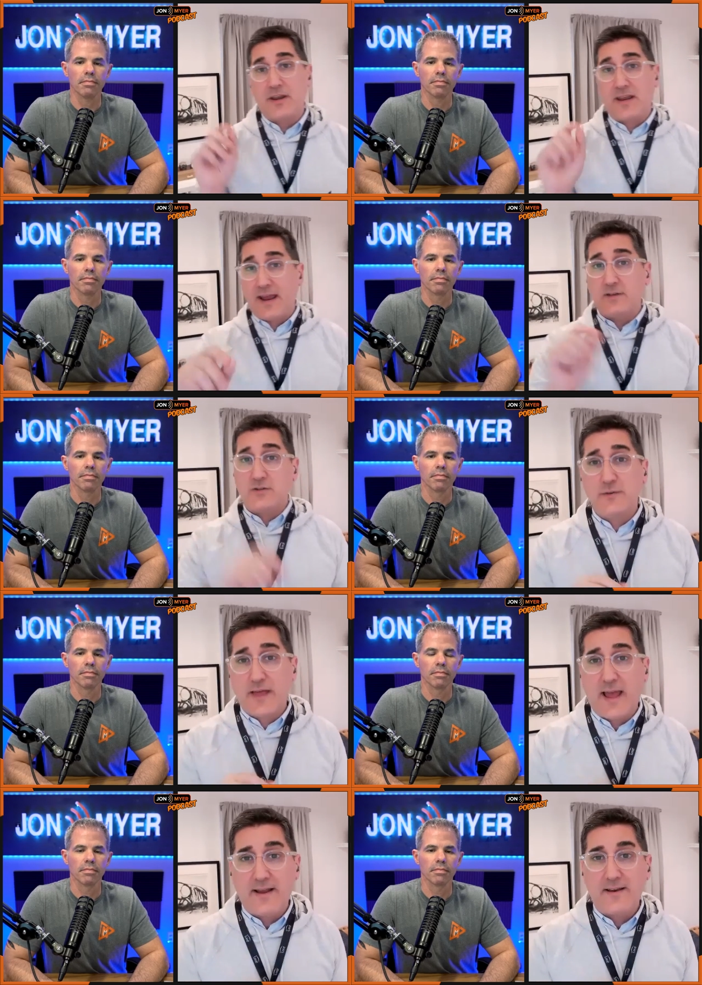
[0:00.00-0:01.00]
Speaker 1: you can't do
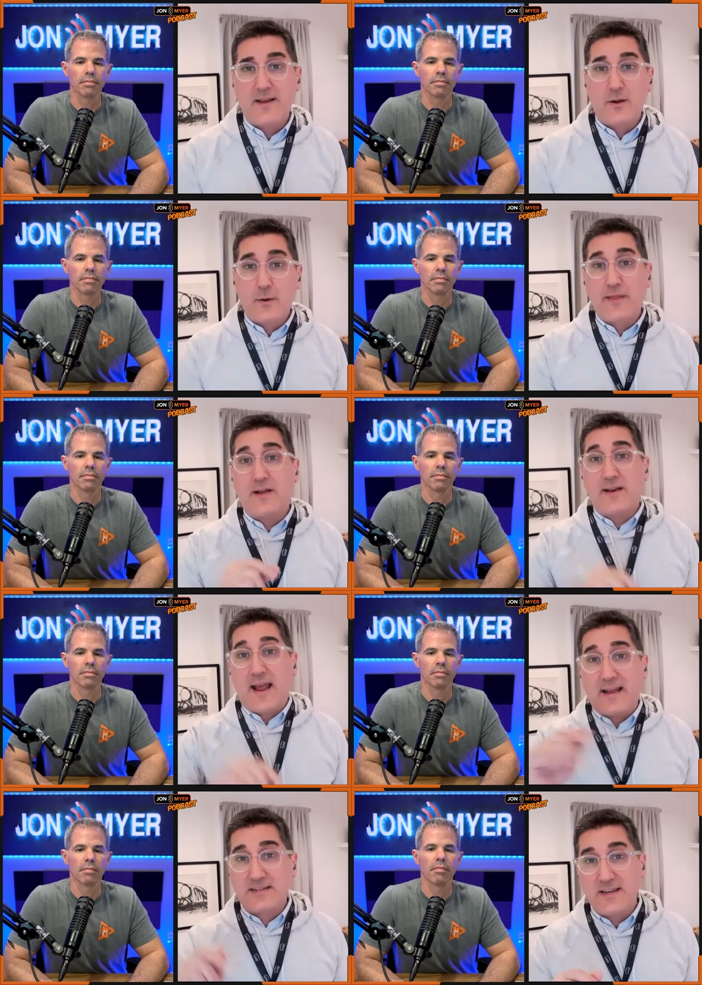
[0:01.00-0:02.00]
that
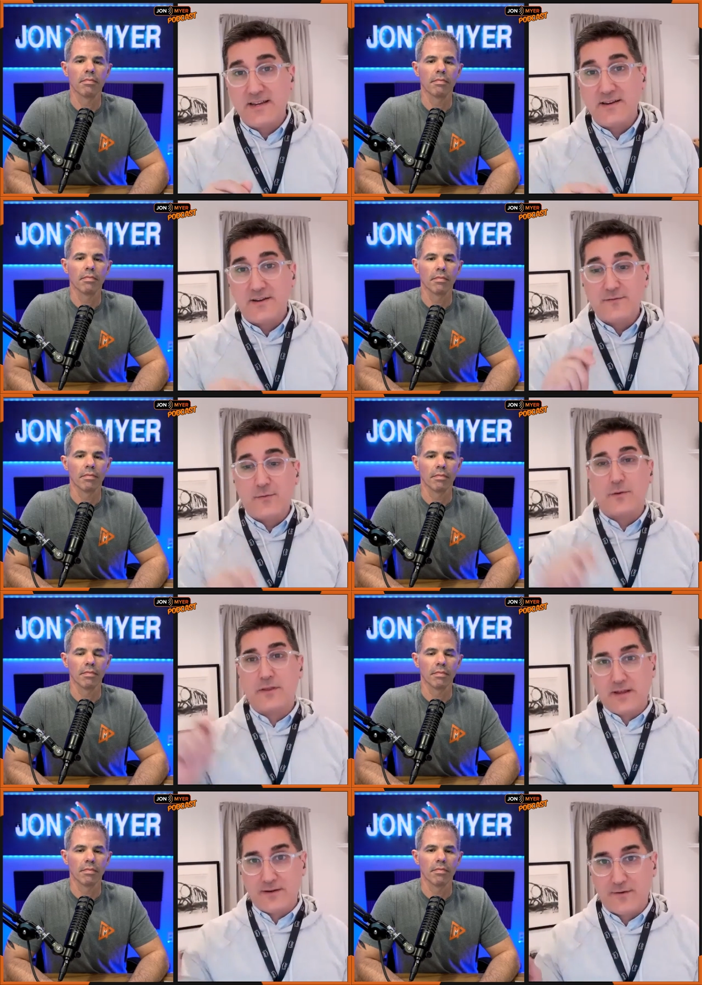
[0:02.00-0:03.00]
without asking for
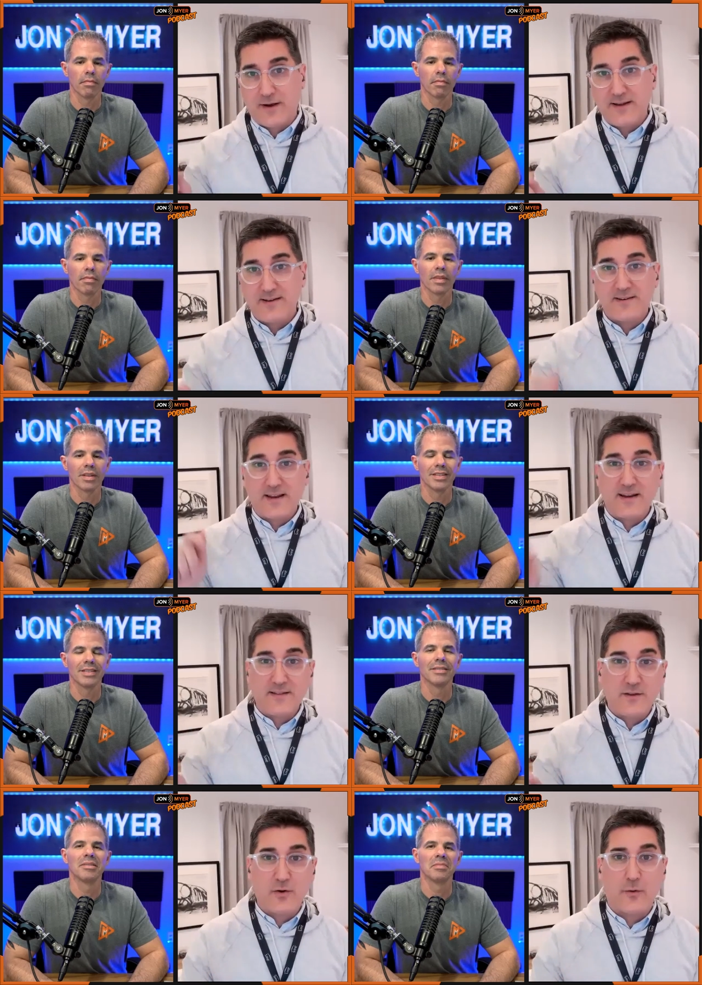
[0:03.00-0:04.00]
the invite to get
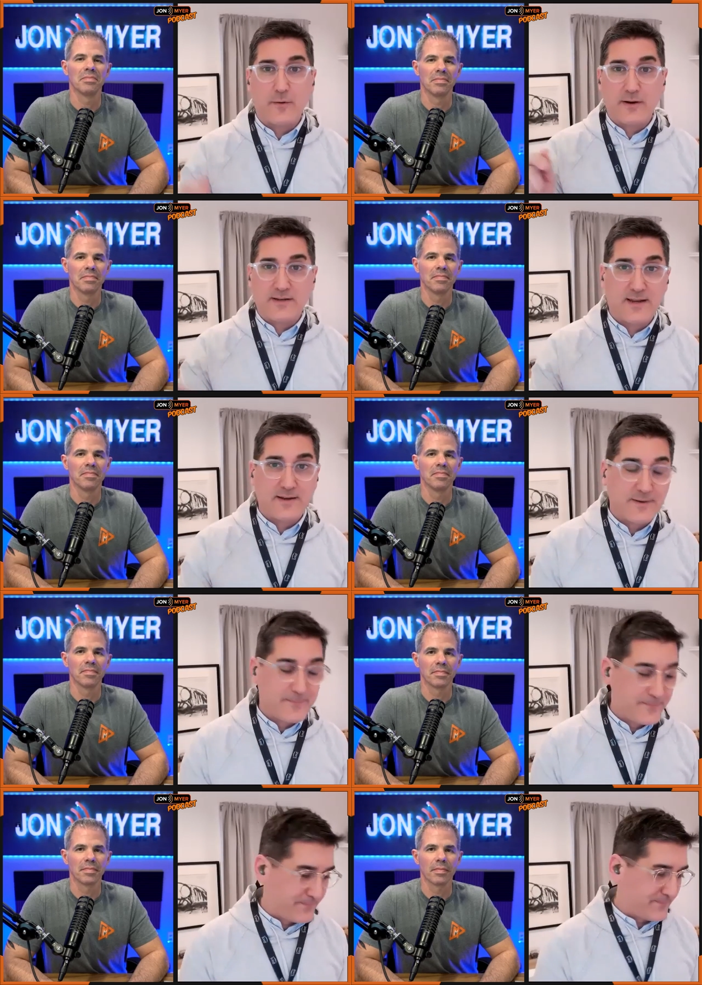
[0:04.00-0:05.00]
in the door and attend it.
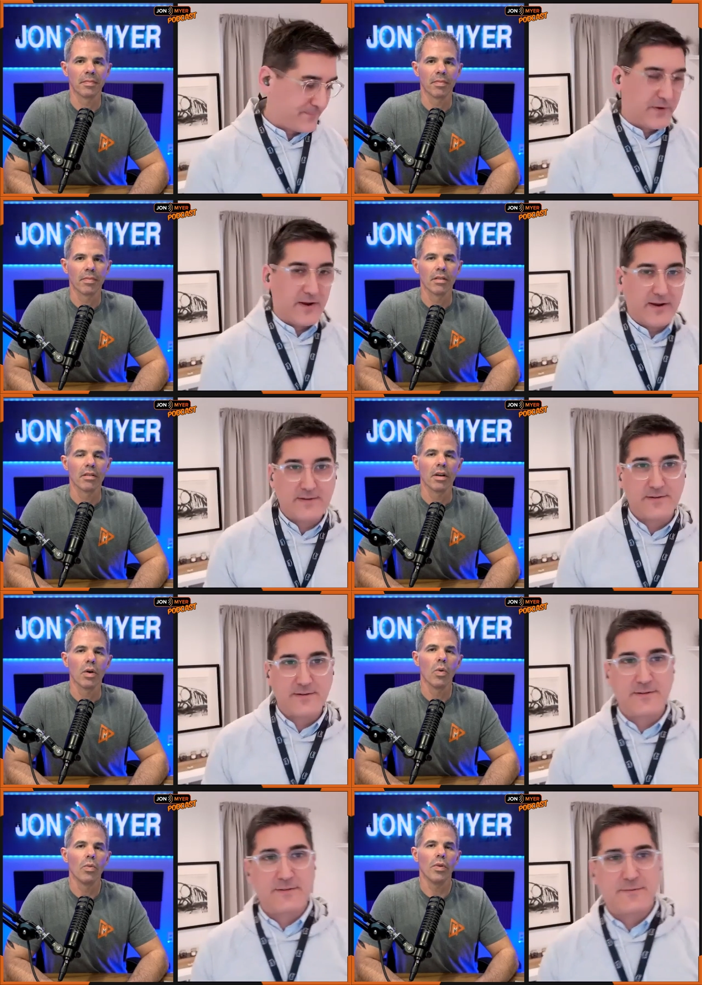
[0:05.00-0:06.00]
All right.
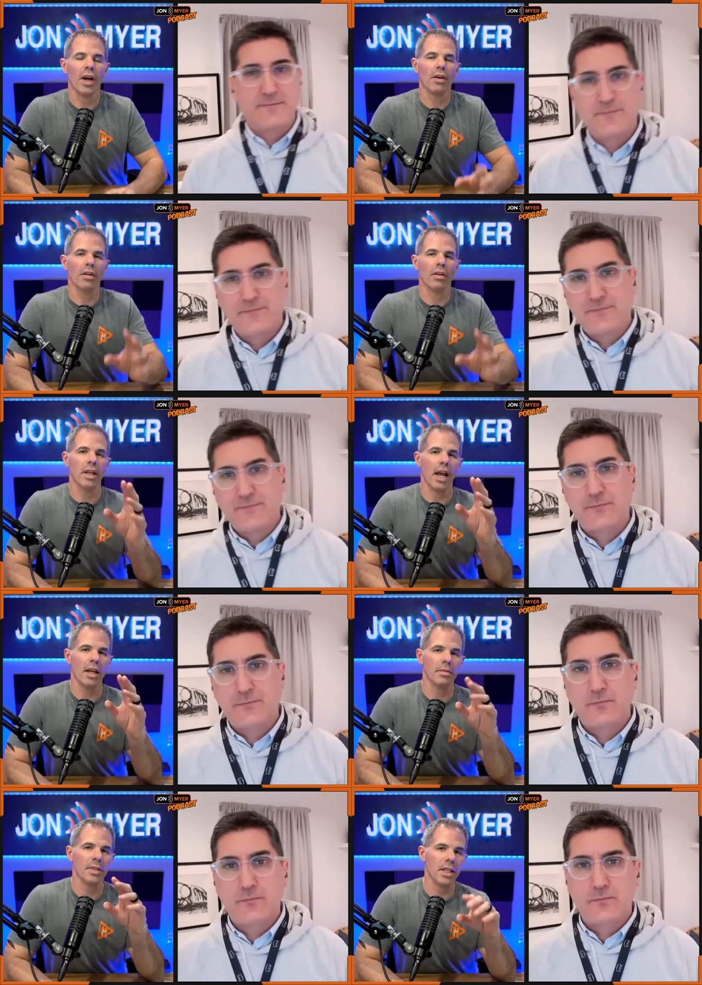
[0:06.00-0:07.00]
Speaker 2: Now,
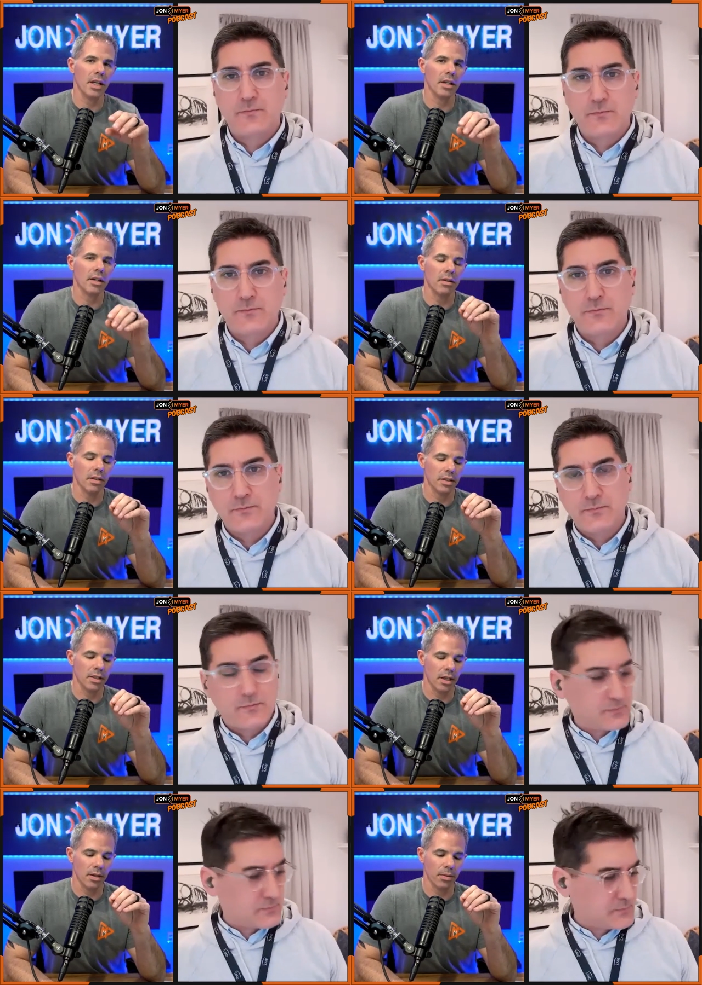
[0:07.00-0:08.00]
Adam, to tack on
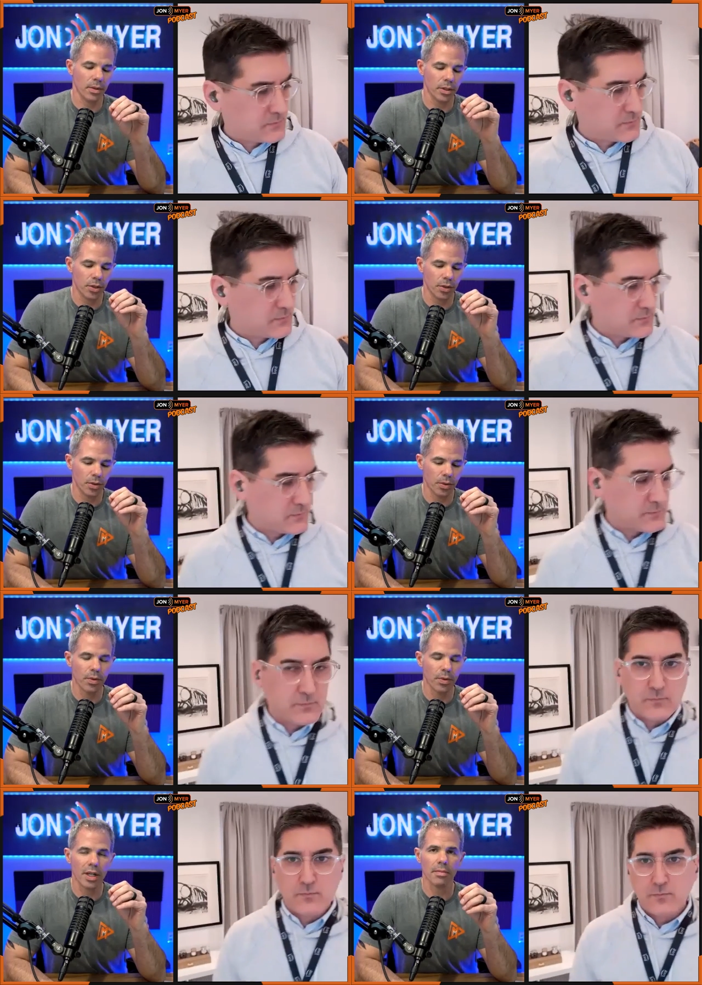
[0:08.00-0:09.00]
to that, would
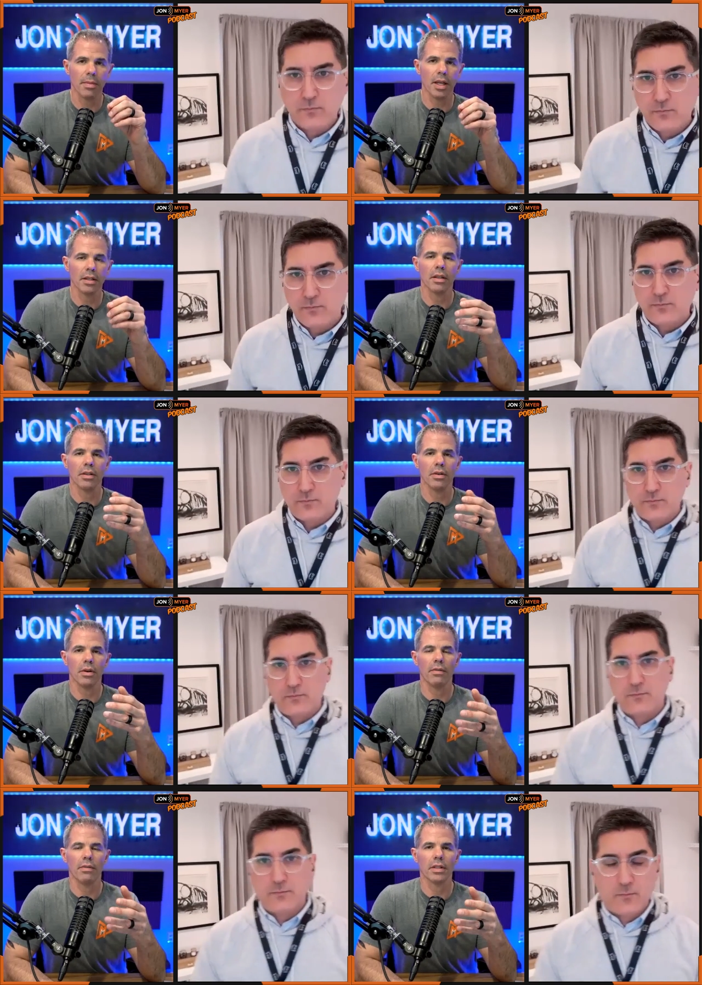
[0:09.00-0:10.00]
you recommend,
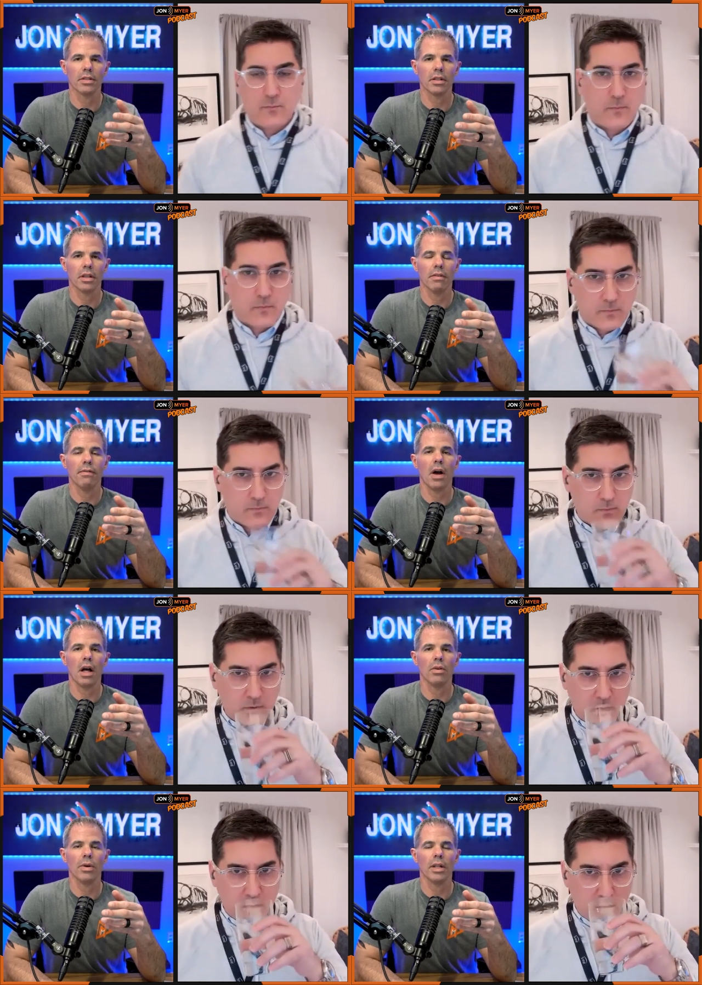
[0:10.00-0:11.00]
you're obviously
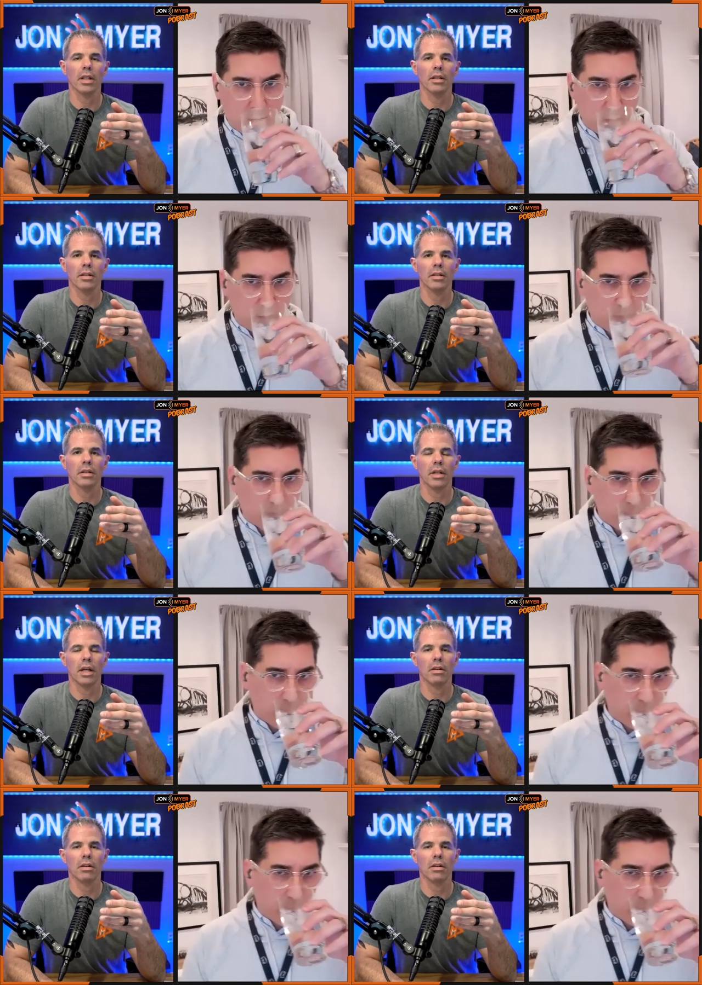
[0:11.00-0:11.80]
following and not